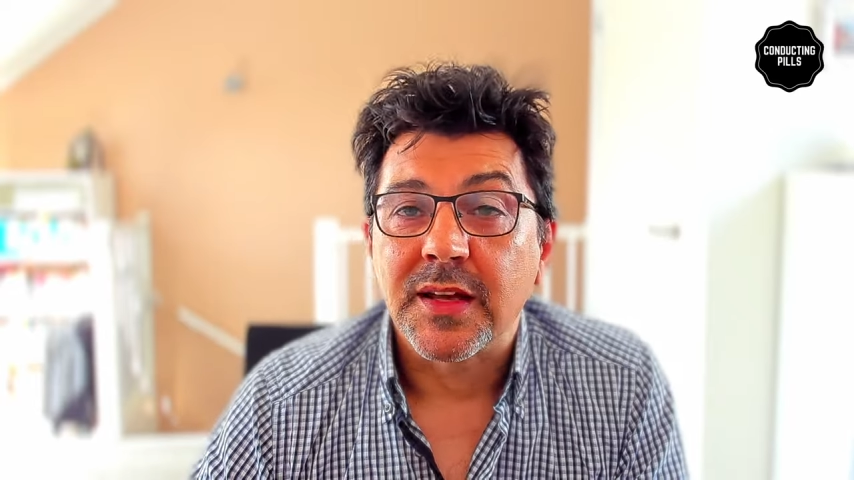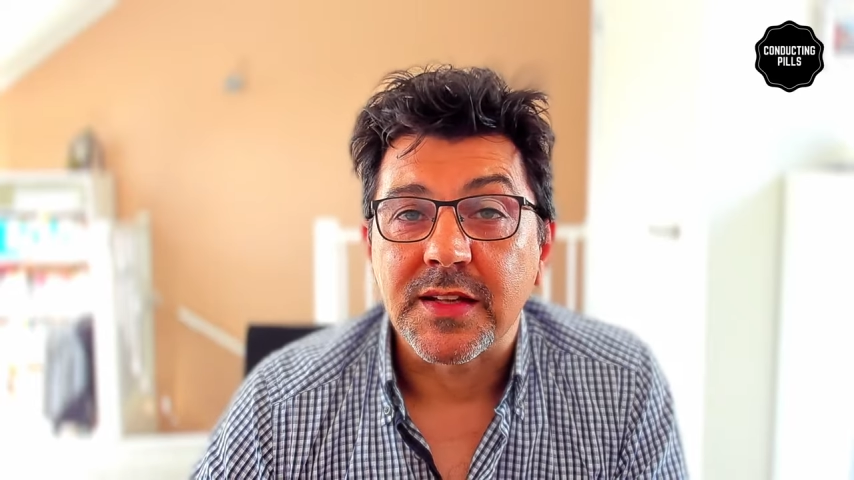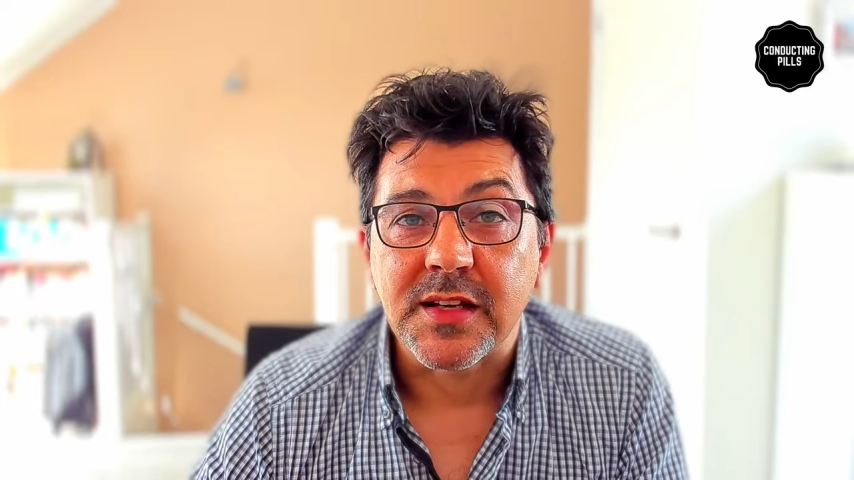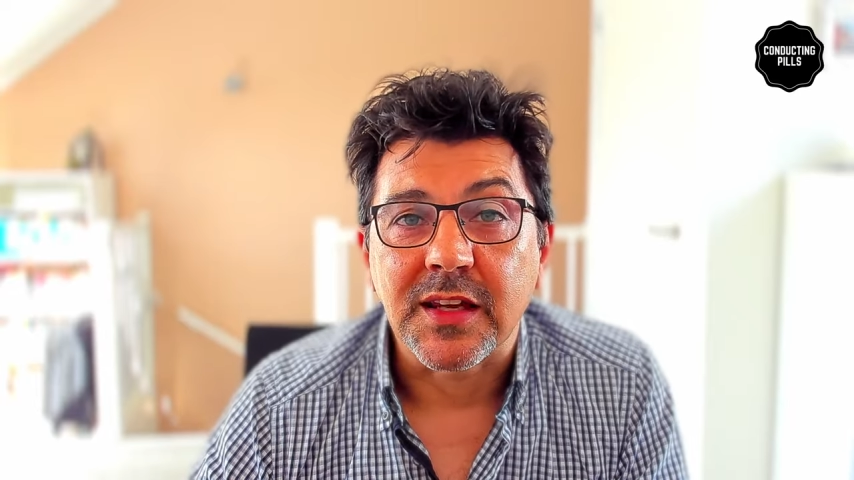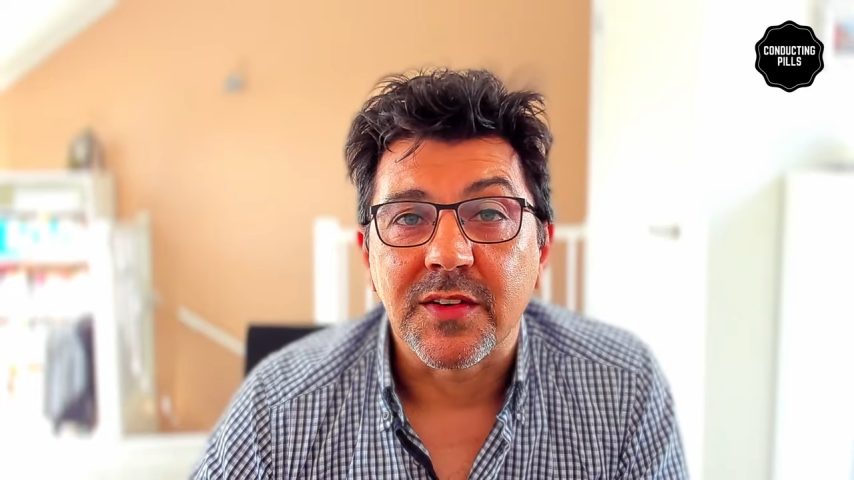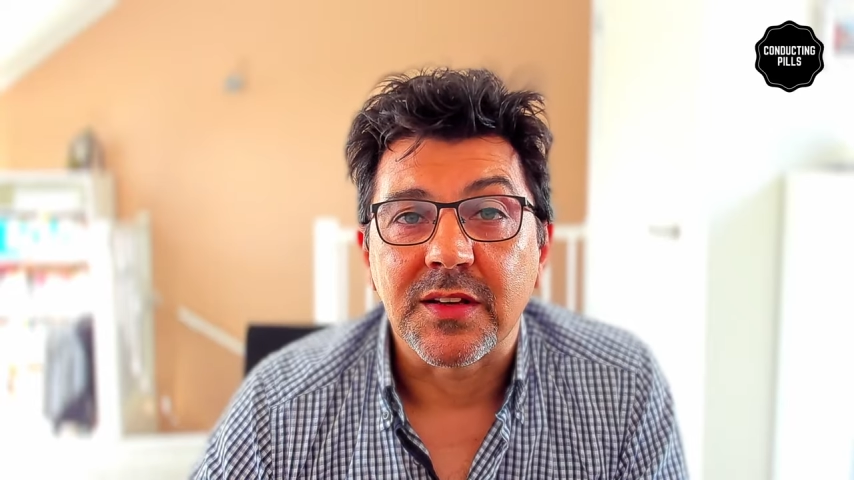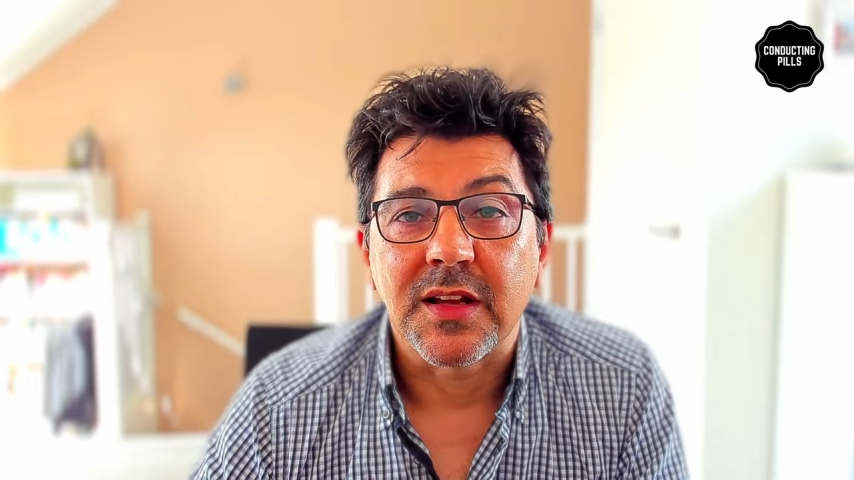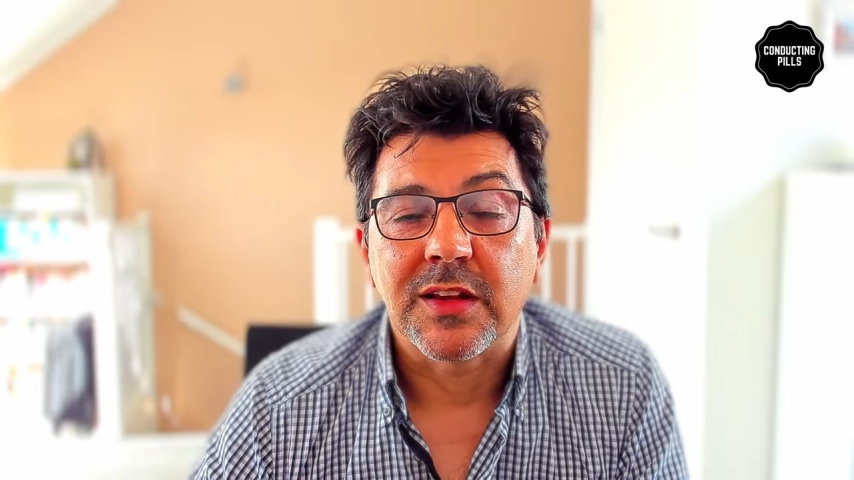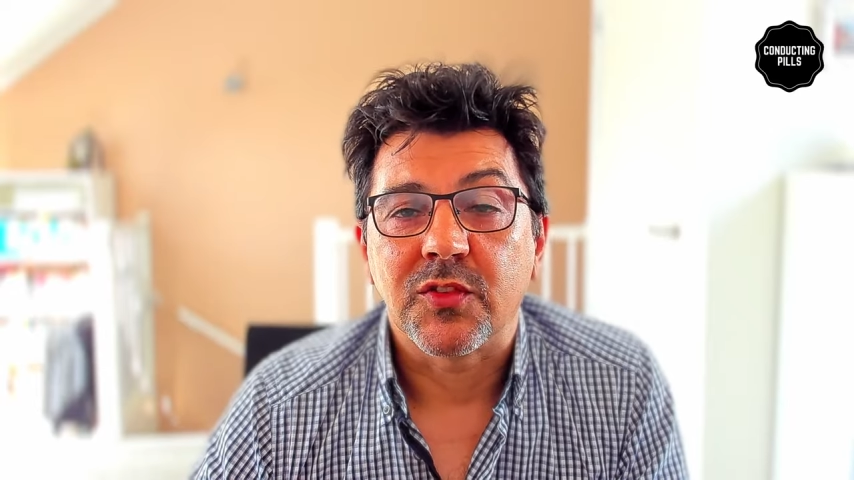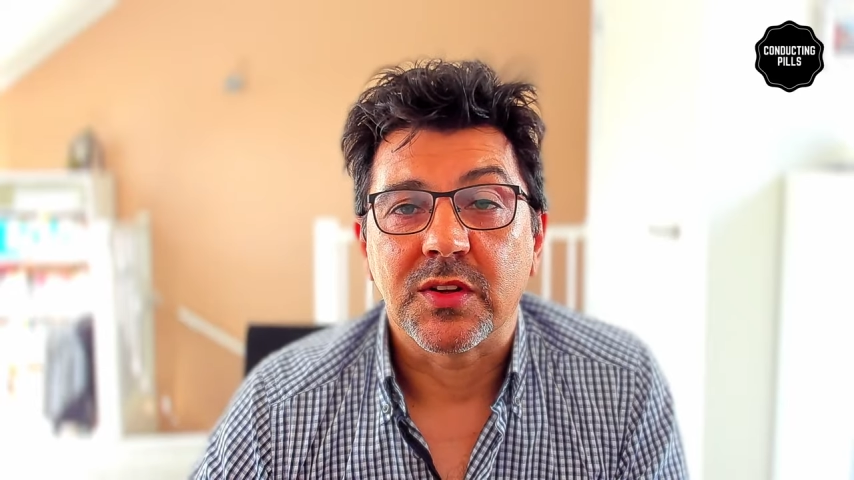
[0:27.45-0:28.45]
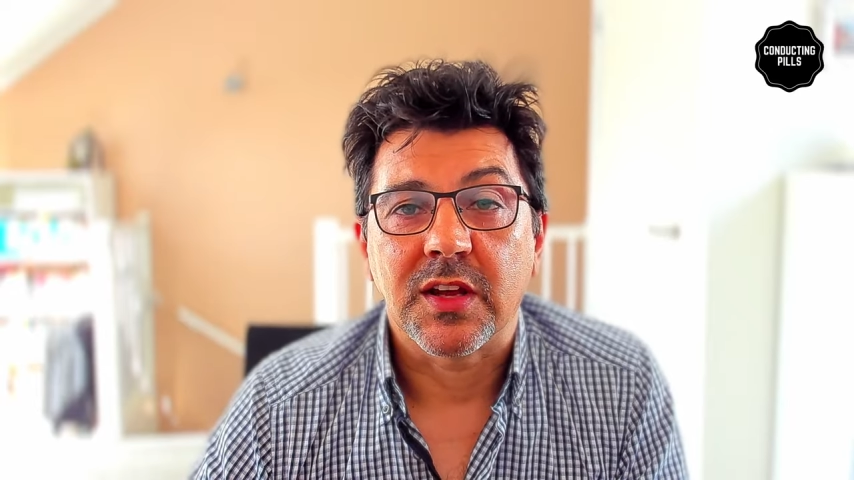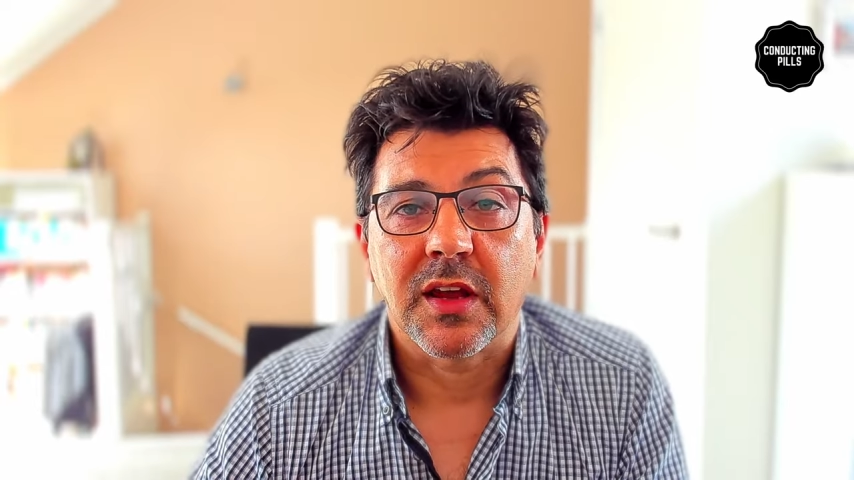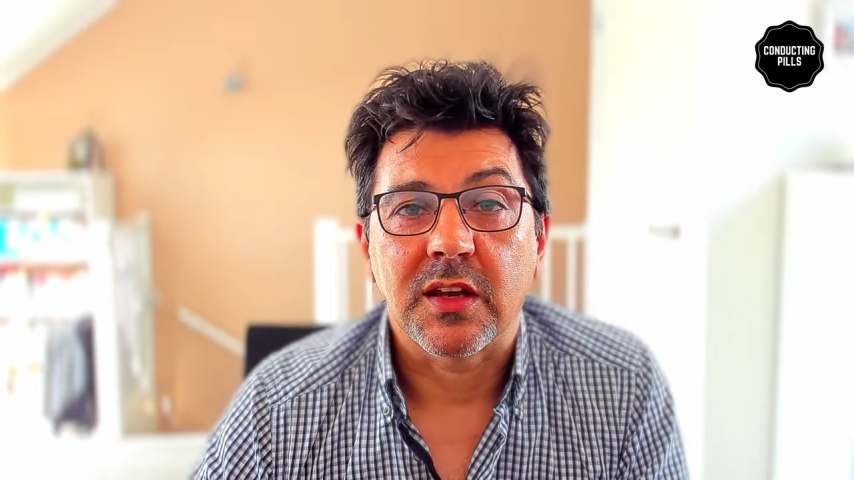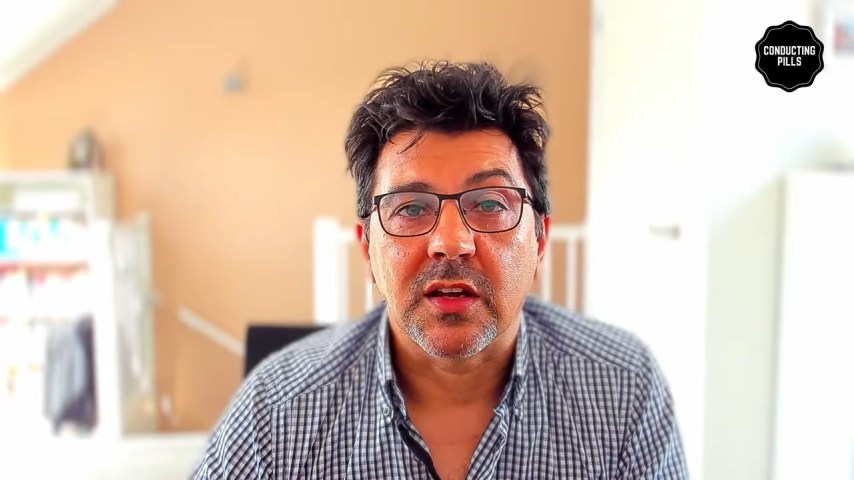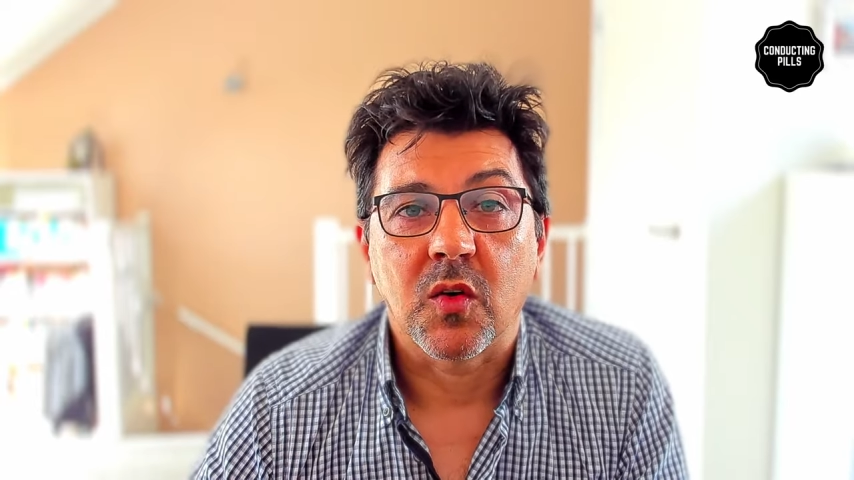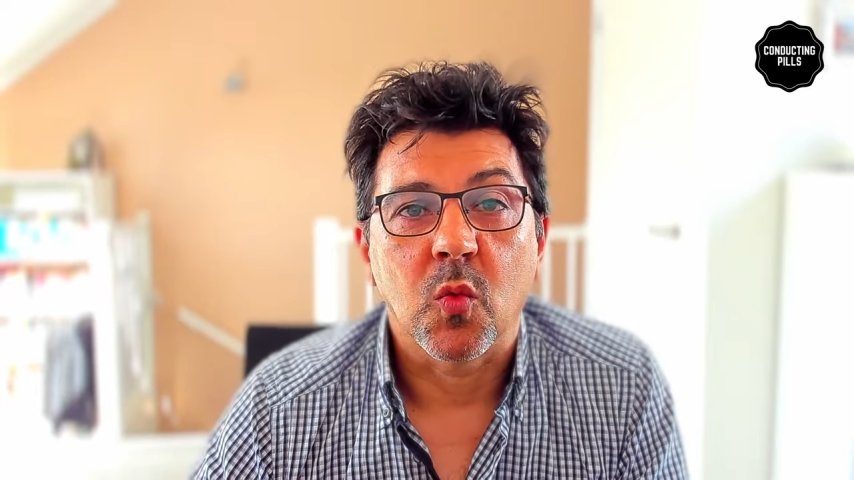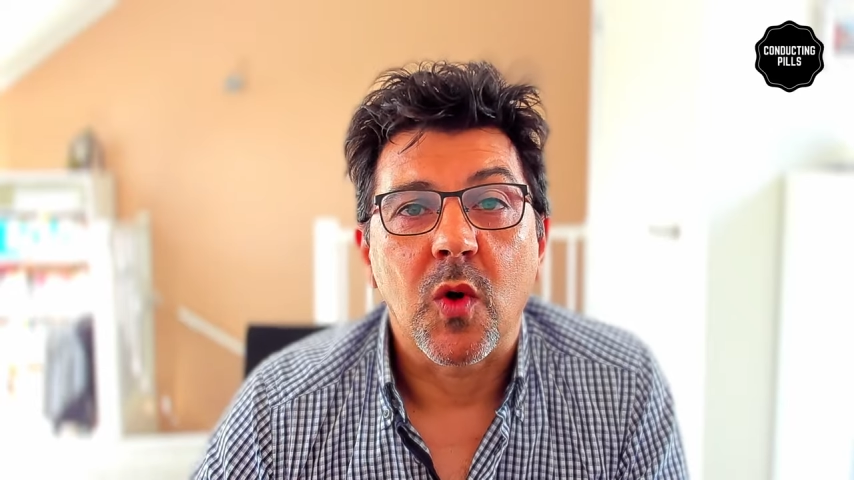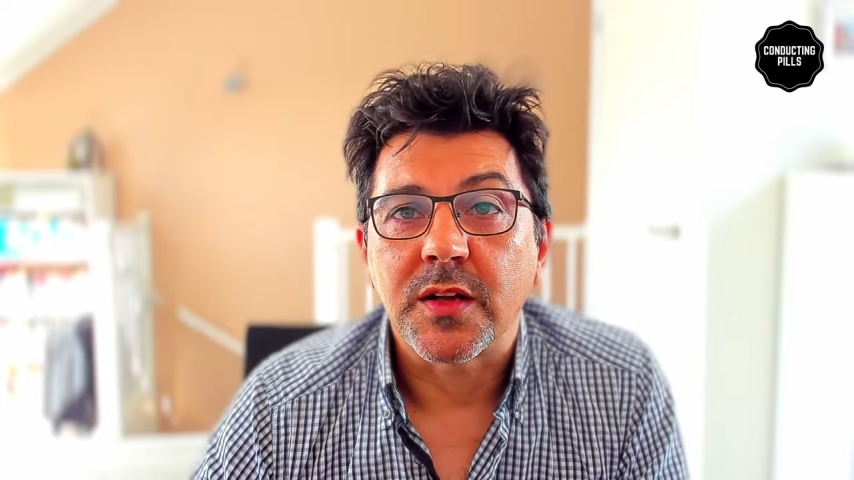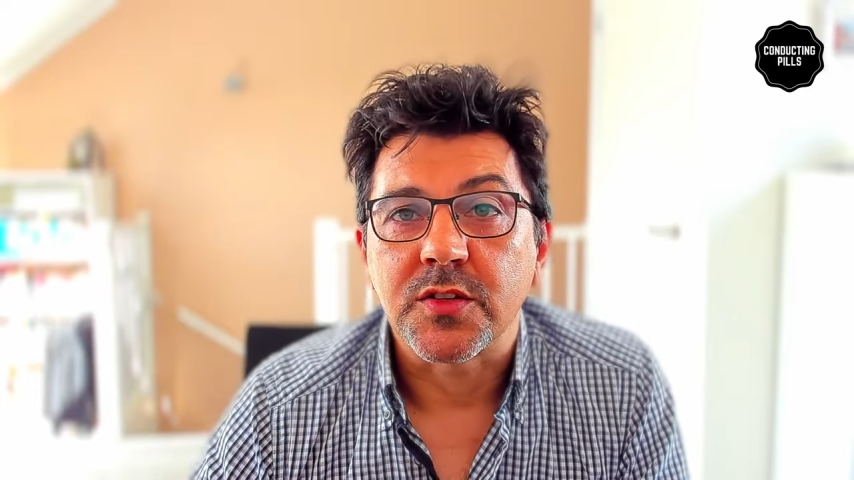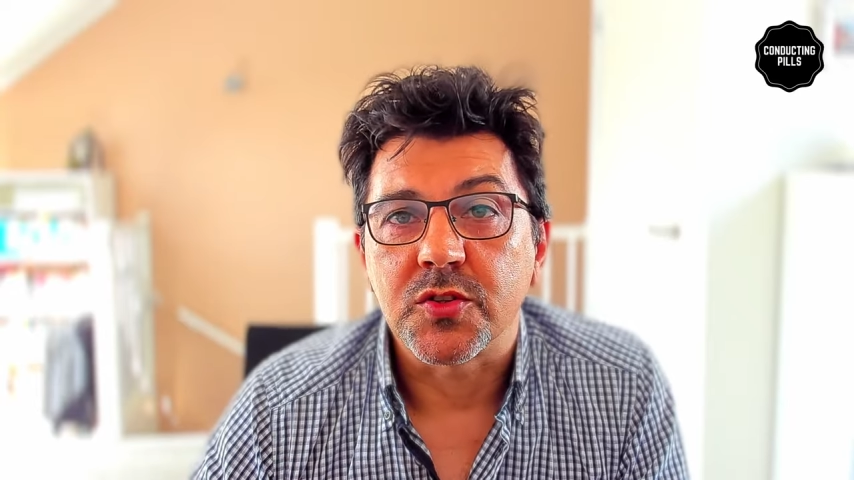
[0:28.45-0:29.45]
It's a given that if you take
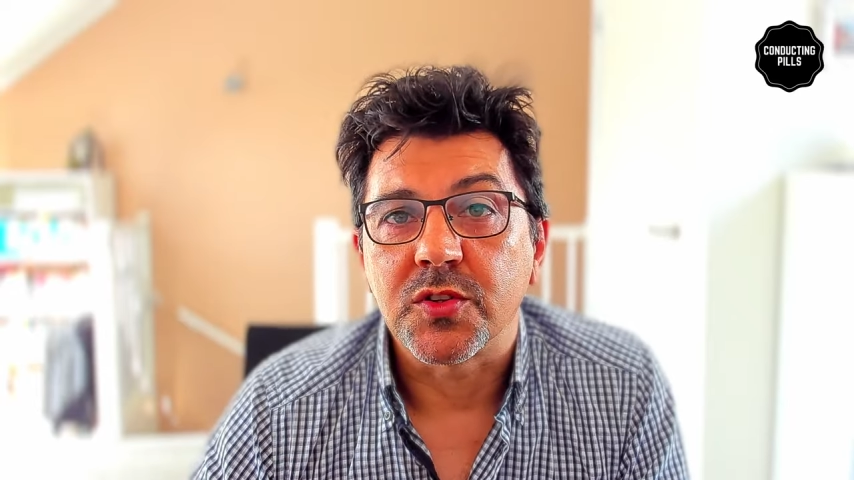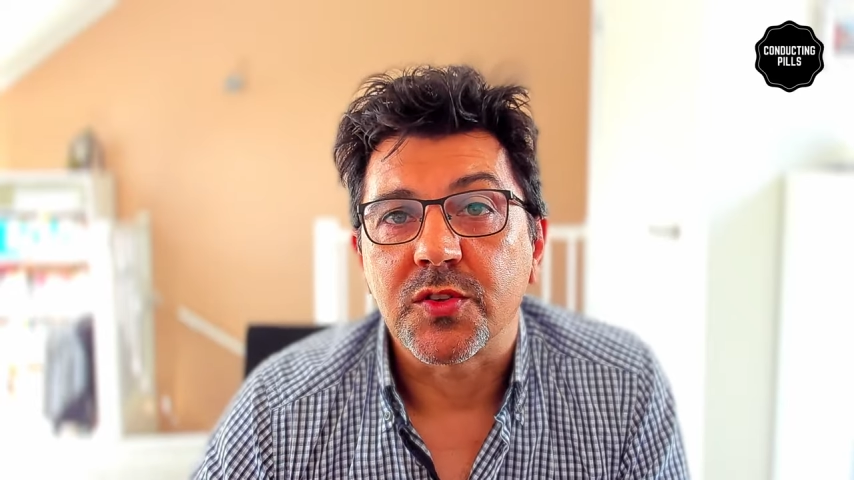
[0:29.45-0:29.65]
1, 2,